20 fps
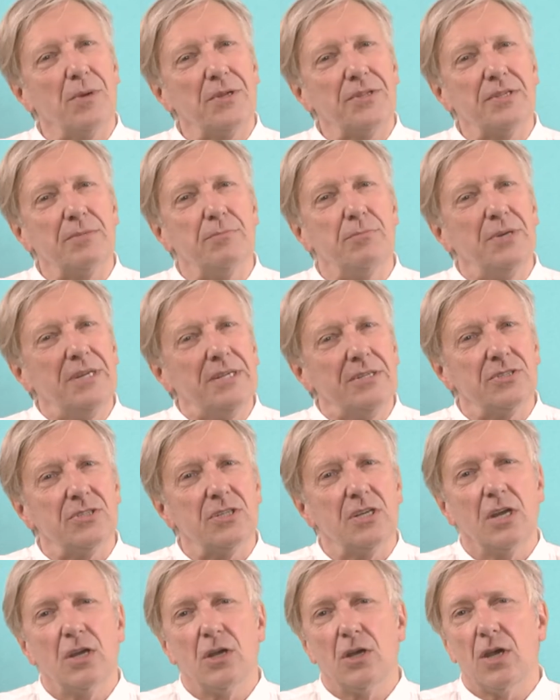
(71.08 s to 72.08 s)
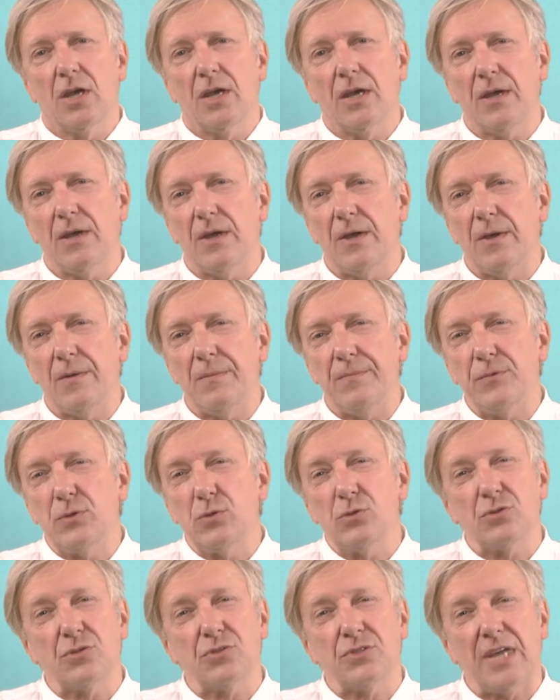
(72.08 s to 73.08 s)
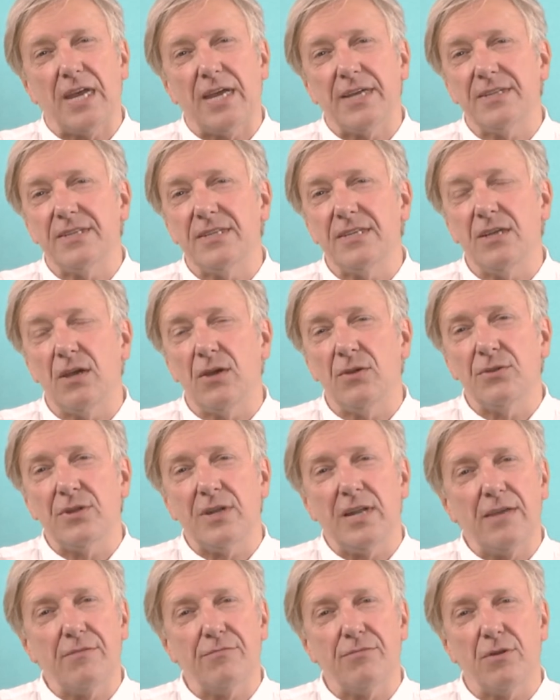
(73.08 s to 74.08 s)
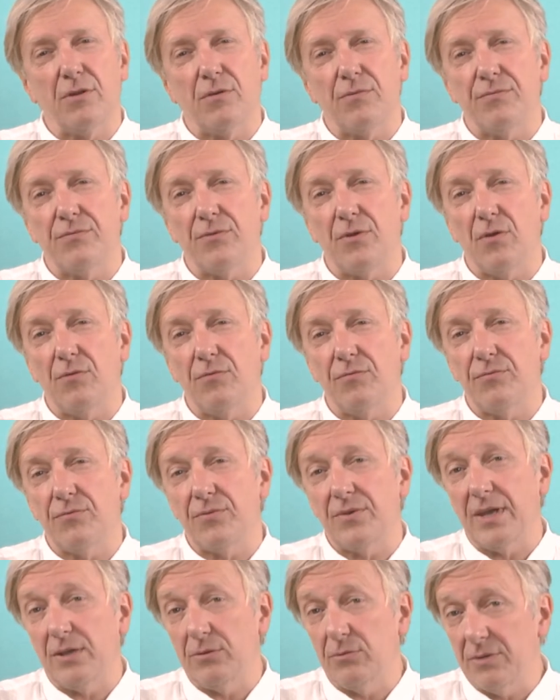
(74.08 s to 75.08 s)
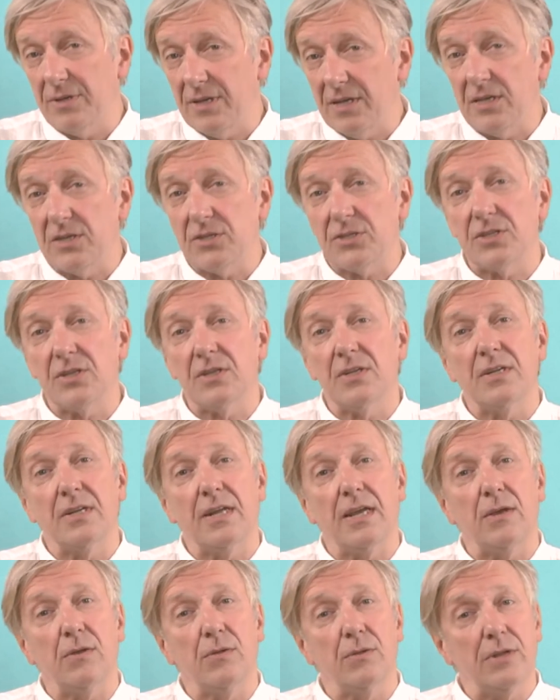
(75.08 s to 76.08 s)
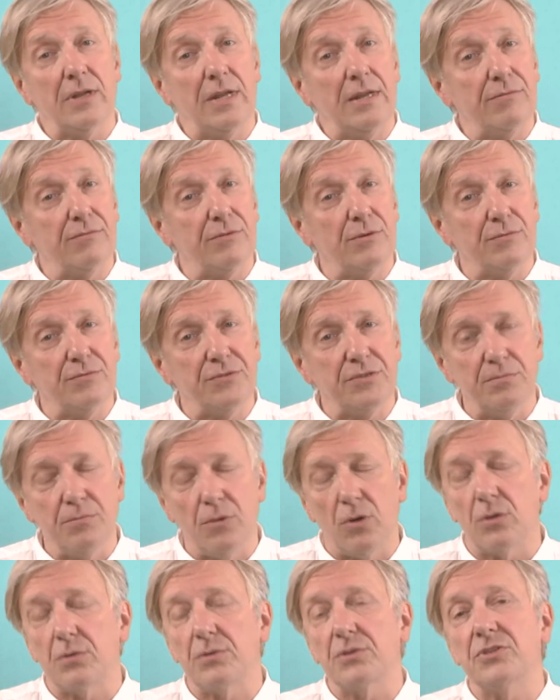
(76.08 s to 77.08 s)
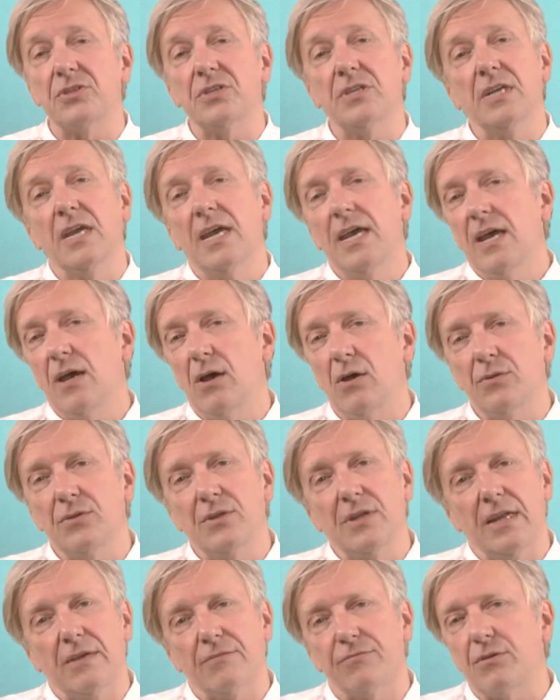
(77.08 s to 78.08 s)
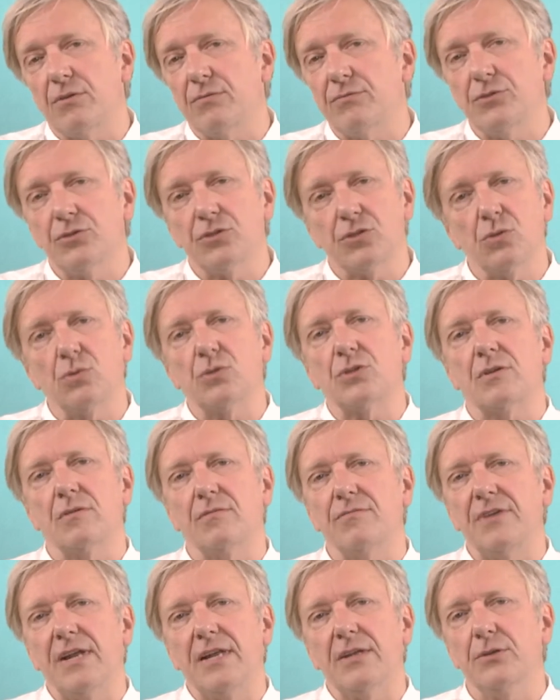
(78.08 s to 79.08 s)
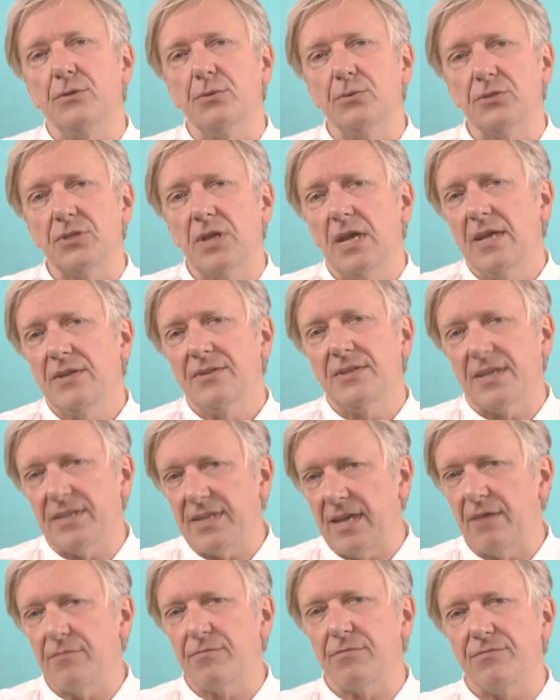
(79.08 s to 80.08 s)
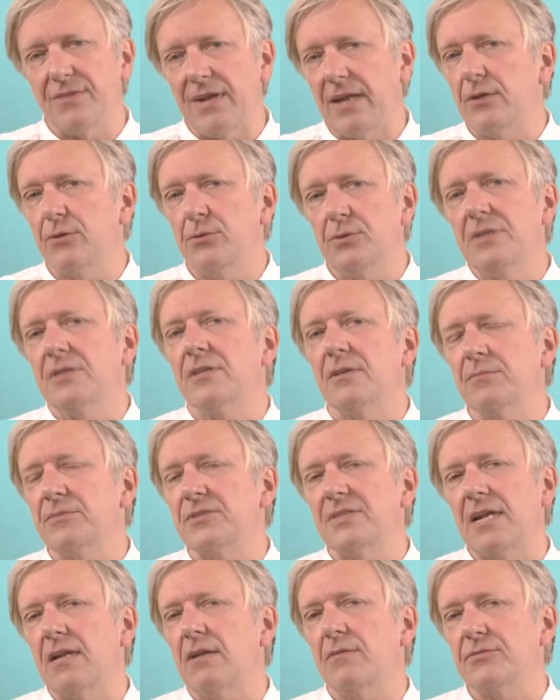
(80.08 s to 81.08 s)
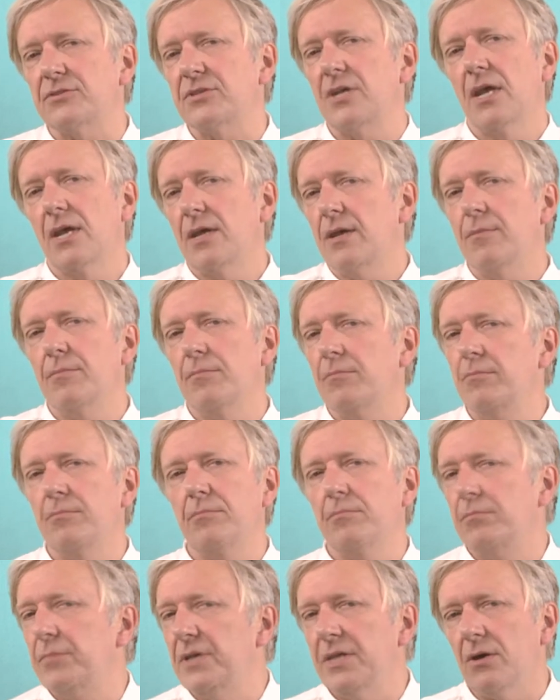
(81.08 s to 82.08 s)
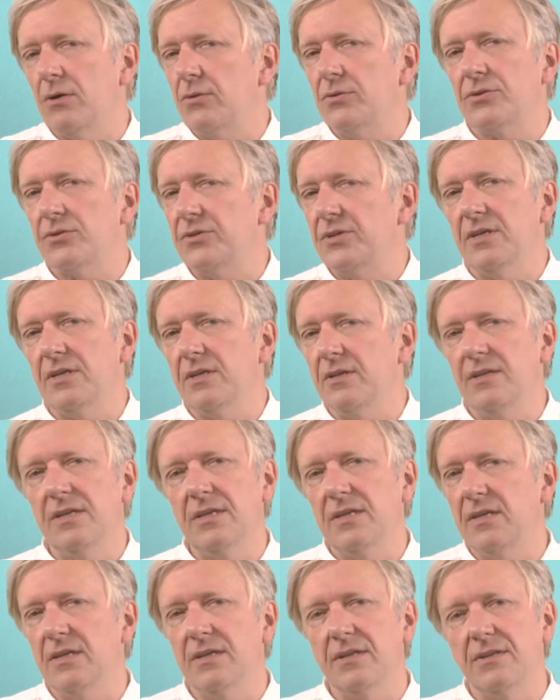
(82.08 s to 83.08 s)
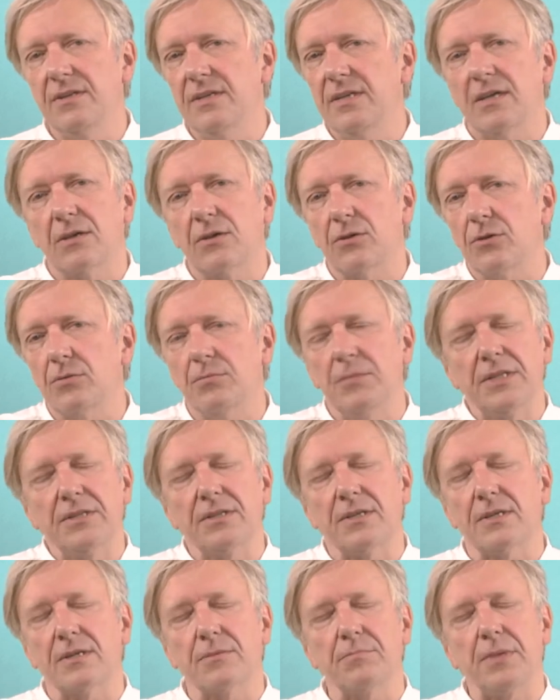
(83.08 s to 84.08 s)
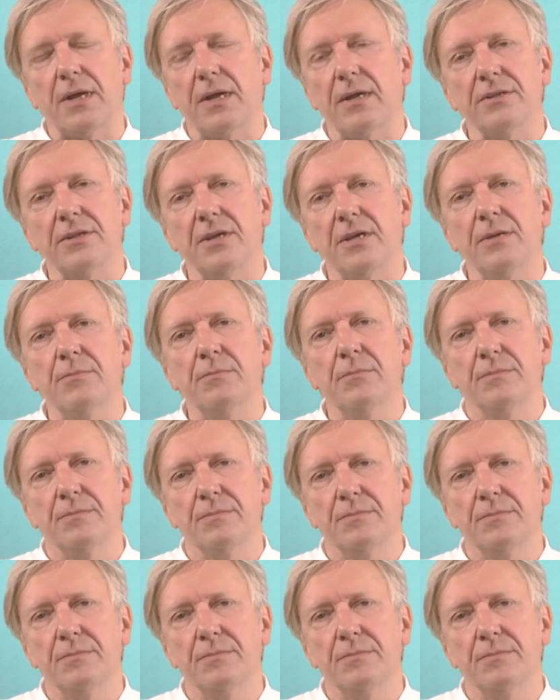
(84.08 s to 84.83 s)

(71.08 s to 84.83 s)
it brings to society on the level of education, on the level of democracy, on the level of the social values that have a value in themselves beyond the econometric paradigm.